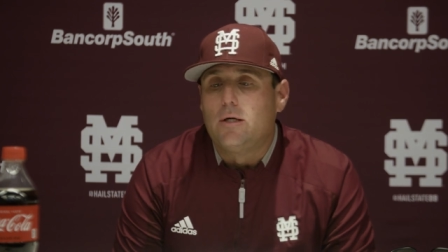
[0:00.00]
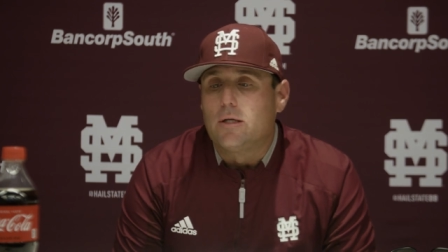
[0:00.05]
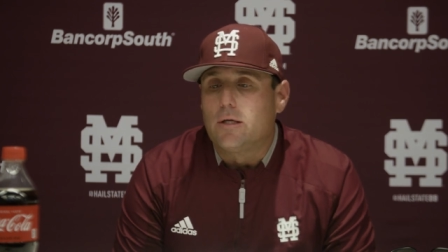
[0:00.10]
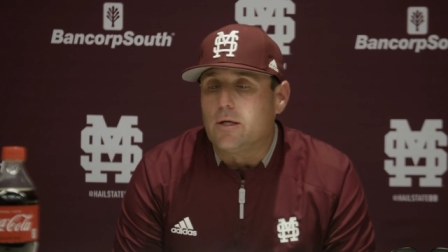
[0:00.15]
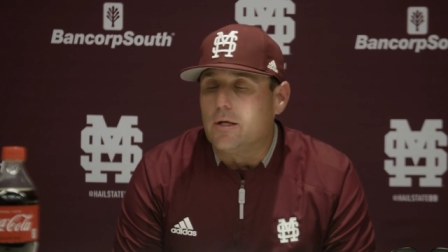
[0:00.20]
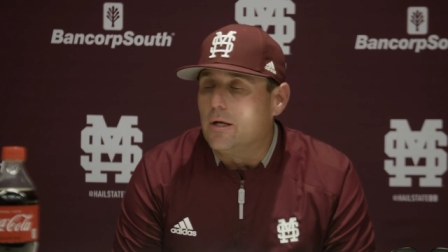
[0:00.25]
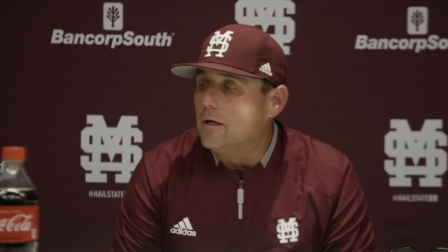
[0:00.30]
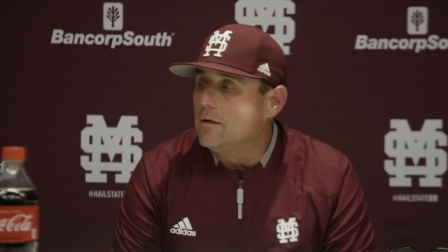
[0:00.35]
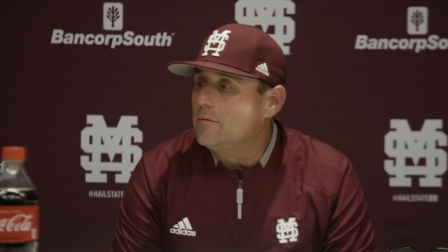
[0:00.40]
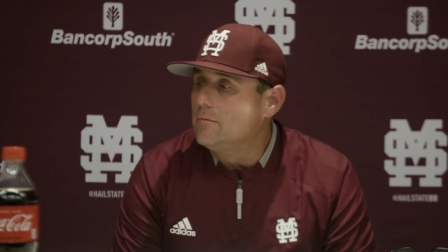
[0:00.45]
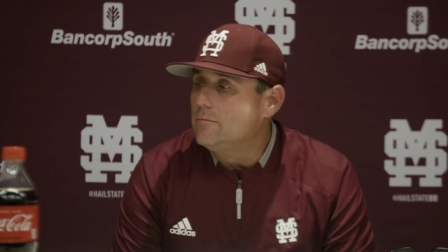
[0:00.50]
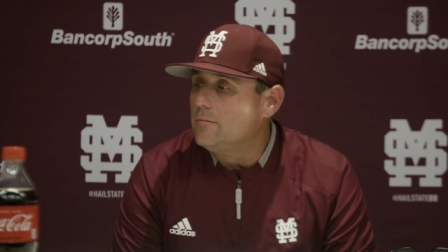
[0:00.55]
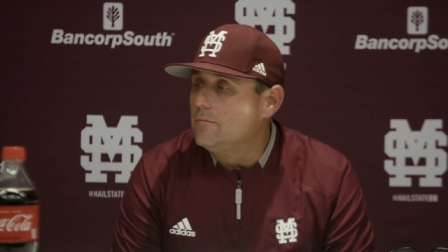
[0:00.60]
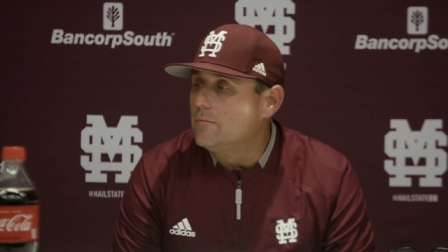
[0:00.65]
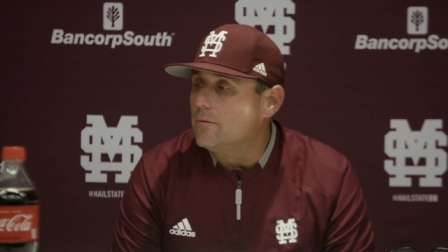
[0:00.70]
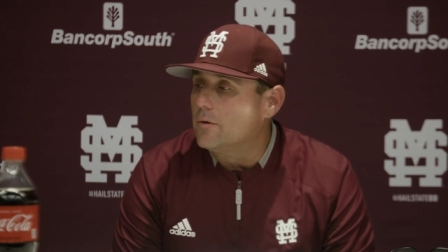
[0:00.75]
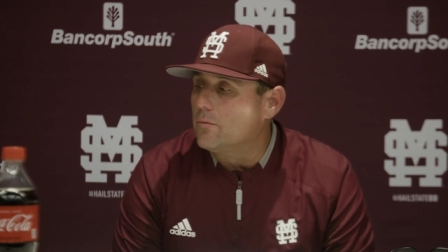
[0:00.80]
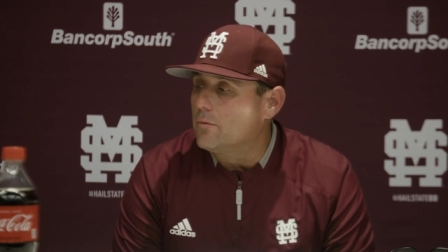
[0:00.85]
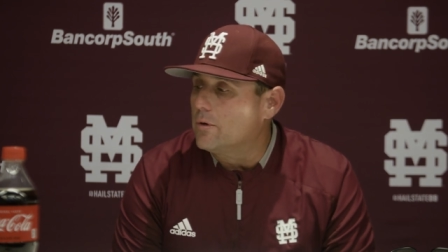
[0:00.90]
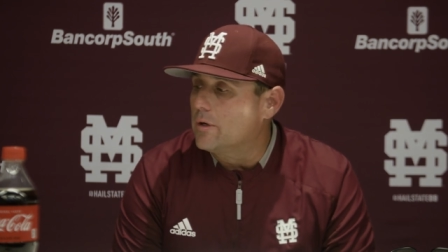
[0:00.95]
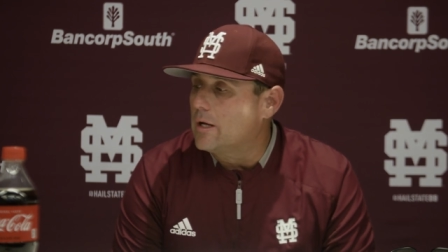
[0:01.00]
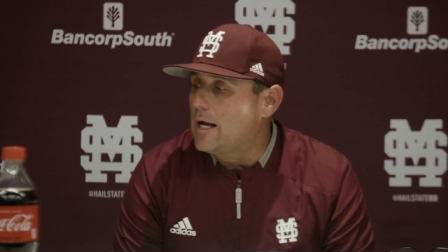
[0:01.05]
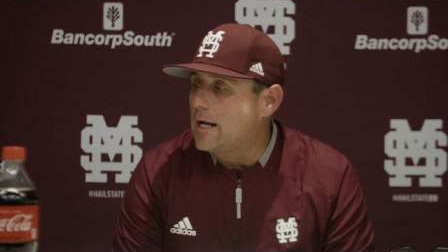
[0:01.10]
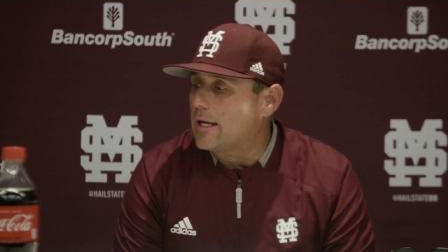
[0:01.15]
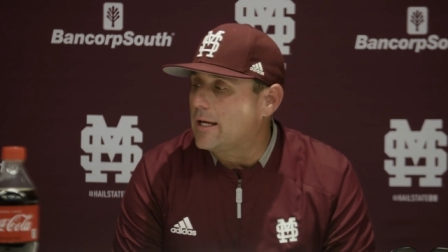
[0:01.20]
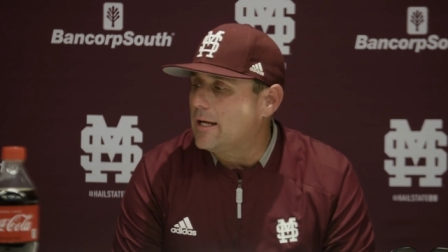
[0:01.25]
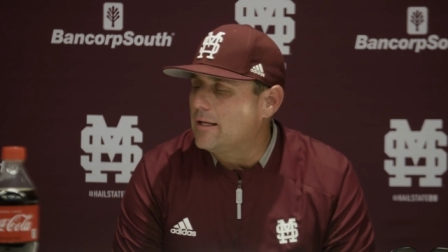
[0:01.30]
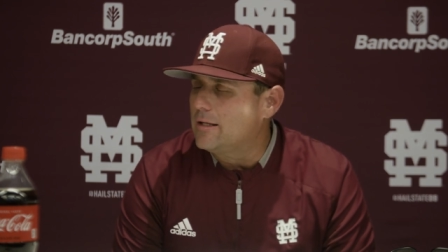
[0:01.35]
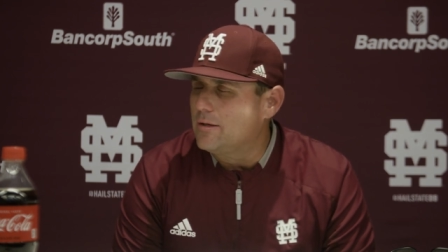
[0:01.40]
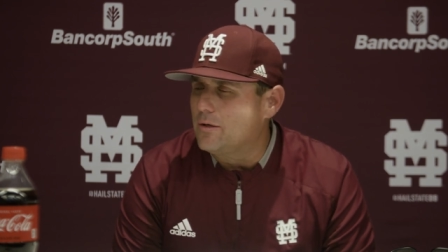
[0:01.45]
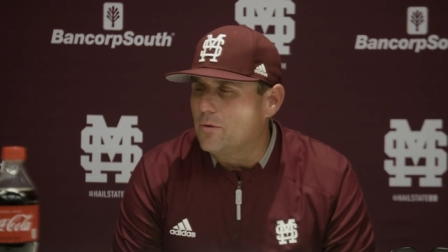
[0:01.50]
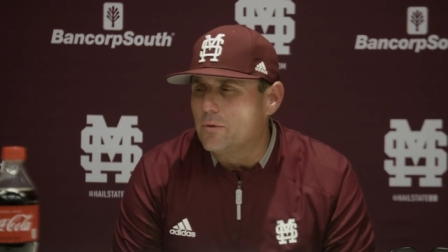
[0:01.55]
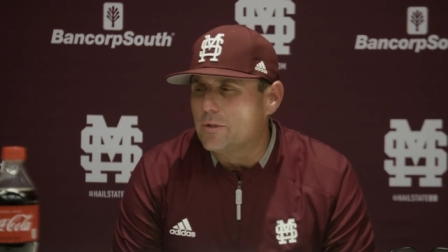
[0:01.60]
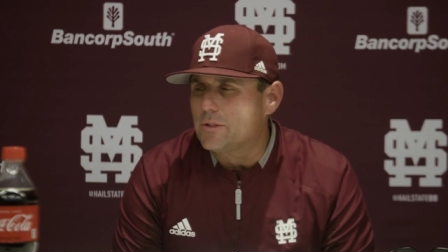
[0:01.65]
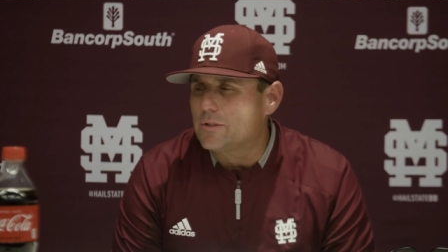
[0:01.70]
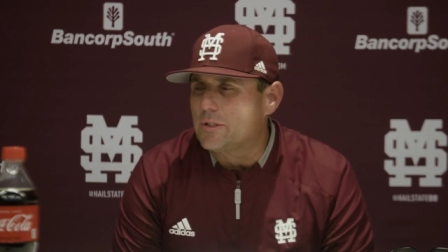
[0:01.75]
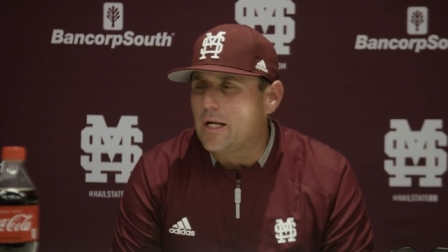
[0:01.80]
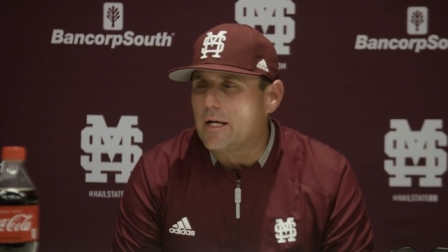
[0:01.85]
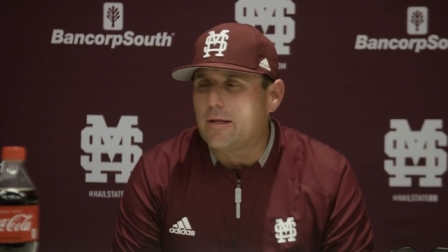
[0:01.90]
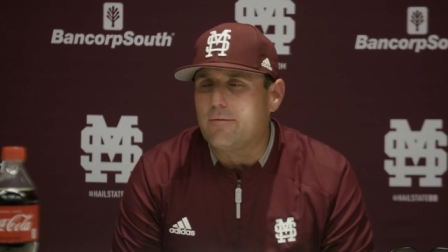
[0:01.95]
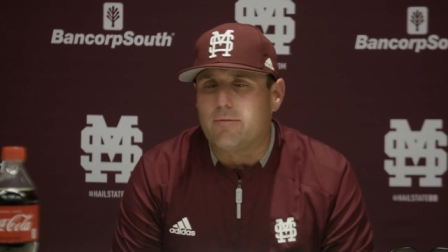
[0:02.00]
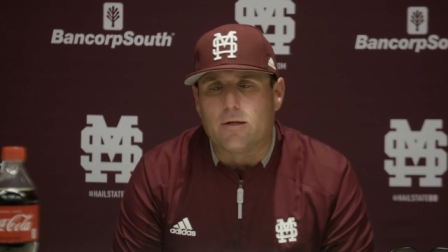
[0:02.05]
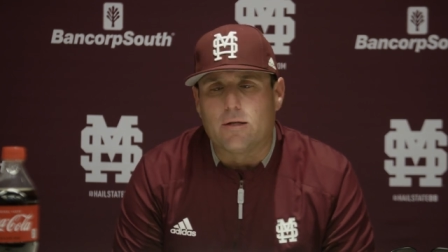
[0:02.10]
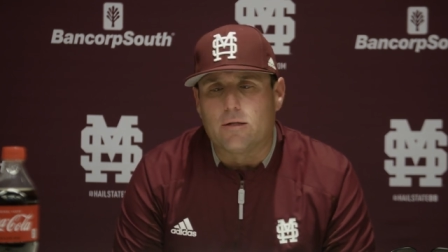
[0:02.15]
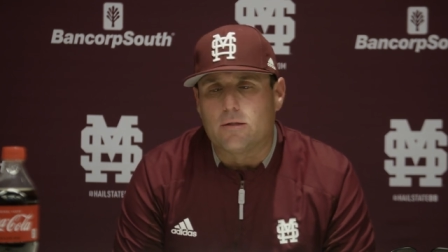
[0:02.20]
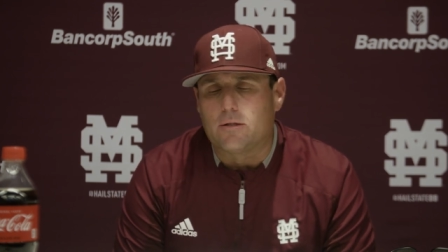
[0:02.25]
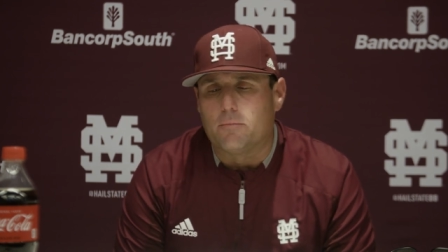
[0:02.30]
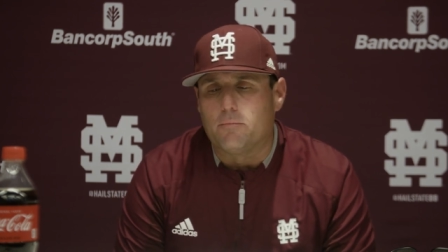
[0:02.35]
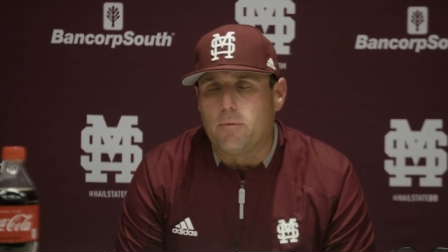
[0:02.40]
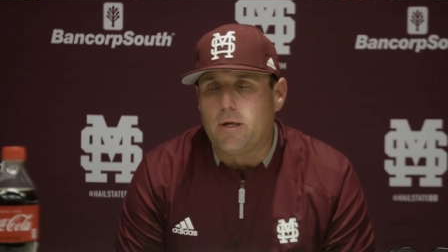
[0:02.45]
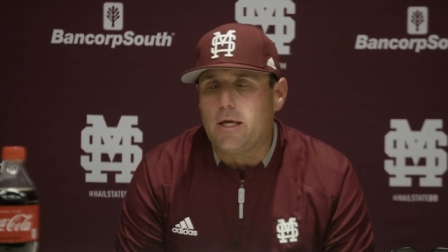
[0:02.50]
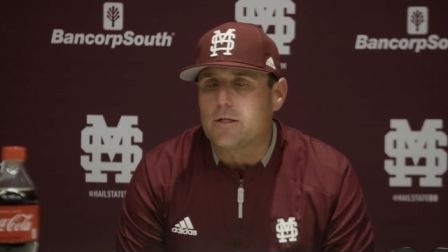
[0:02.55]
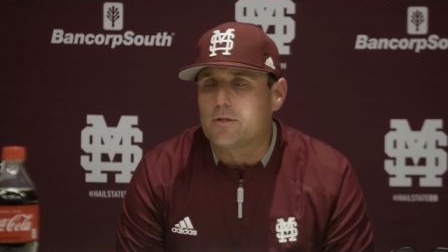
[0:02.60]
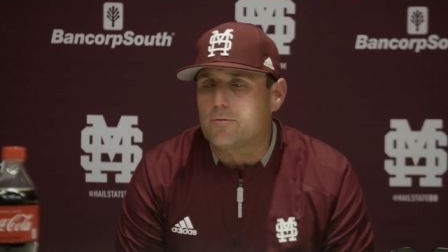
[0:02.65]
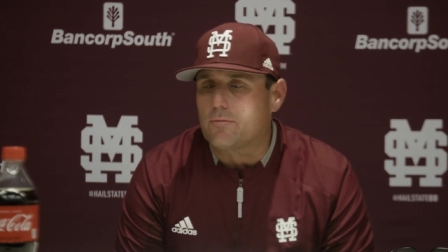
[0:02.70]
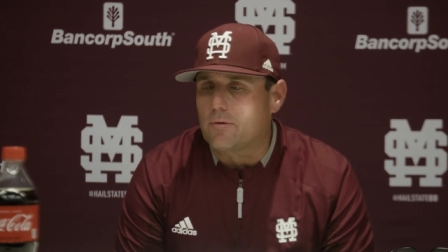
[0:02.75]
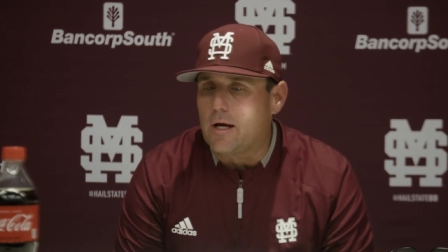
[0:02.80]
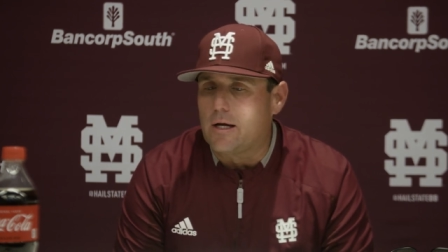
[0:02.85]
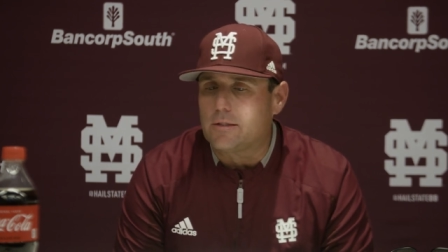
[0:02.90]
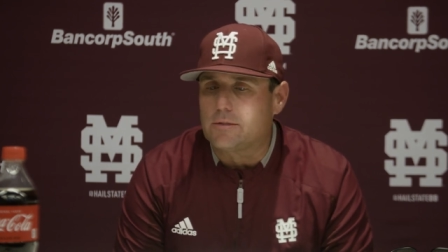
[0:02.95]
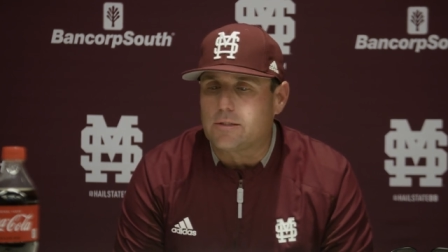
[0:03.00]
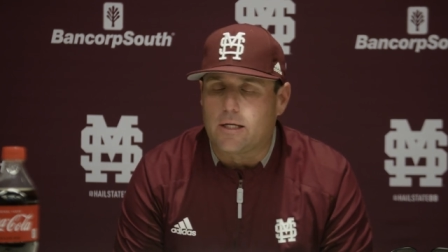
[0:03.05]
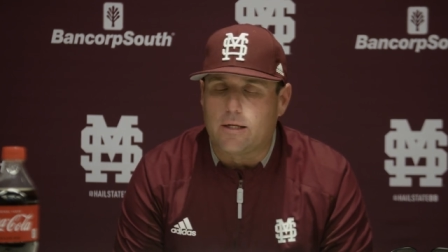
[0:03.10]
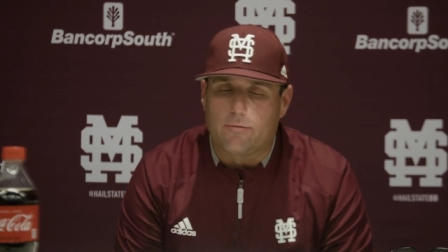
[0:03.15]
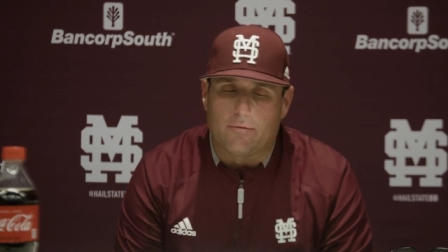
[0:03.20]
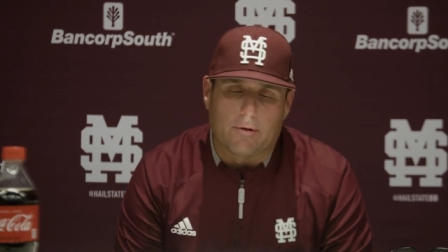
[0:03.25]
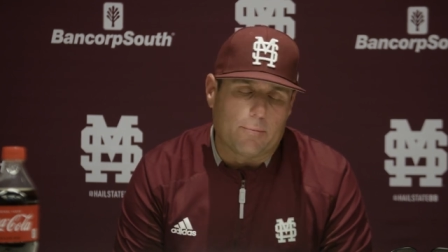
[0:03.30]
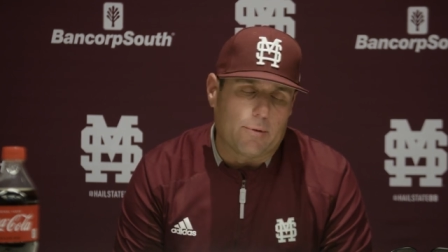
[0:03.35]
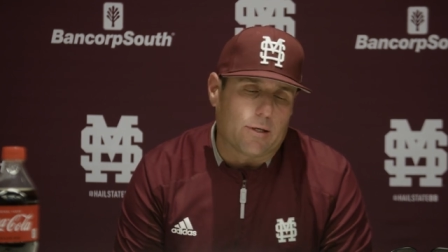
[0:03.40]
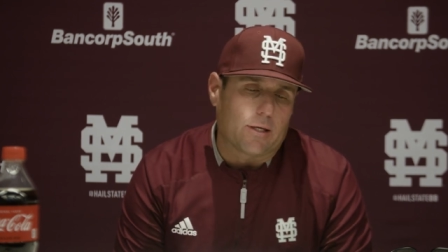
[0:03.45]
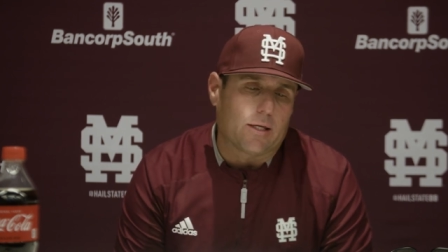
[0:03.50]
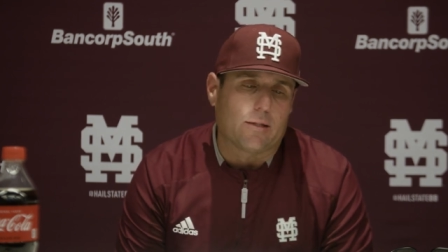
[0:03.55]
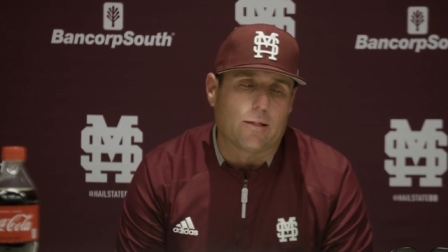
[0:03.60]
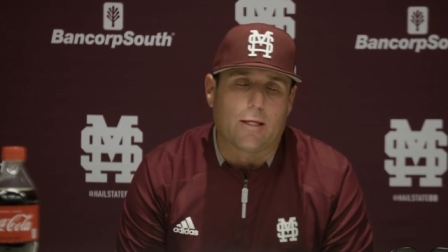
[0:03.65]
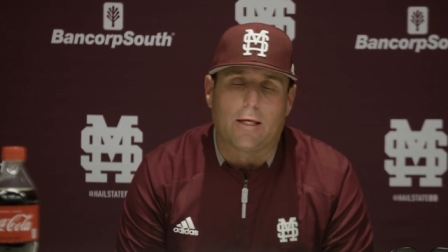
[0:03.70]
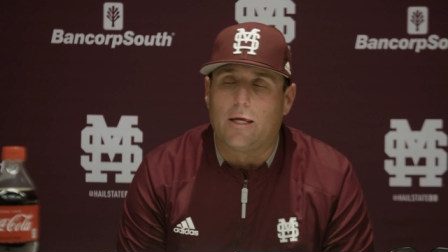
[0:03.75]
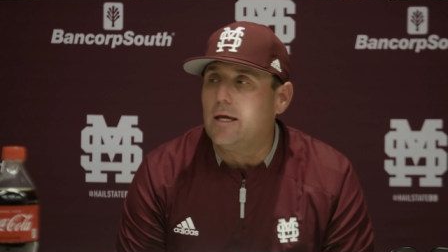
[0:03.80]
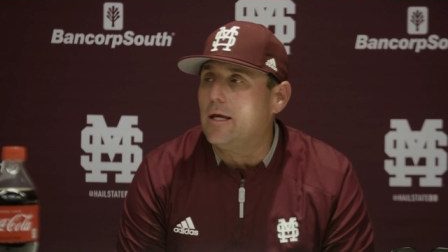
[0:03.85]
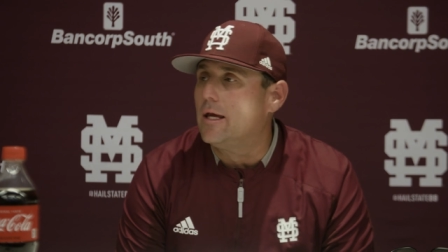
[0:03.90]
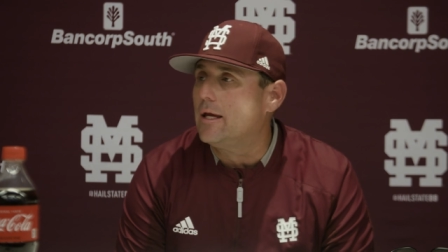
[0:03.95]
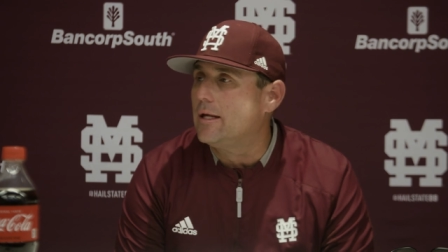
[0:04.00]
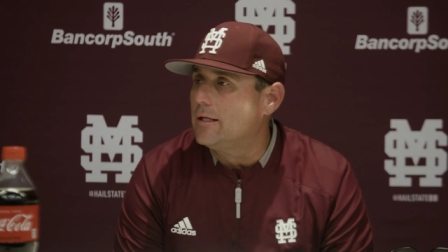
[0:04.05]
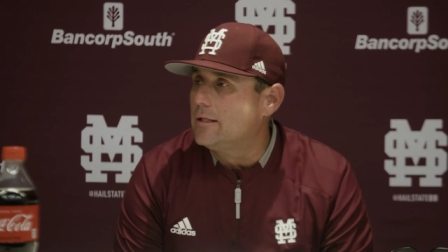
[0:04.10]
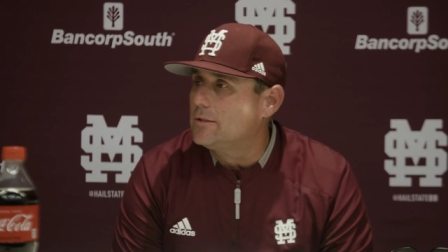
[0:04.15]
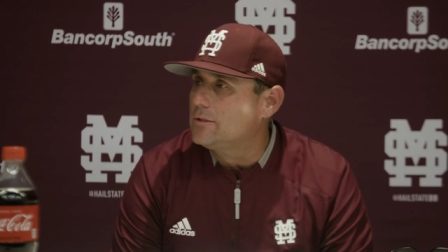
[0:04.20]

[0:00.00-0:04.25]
you know, we're not getting, you know, we're just not even, to me, it's, it's not even about getting a hit.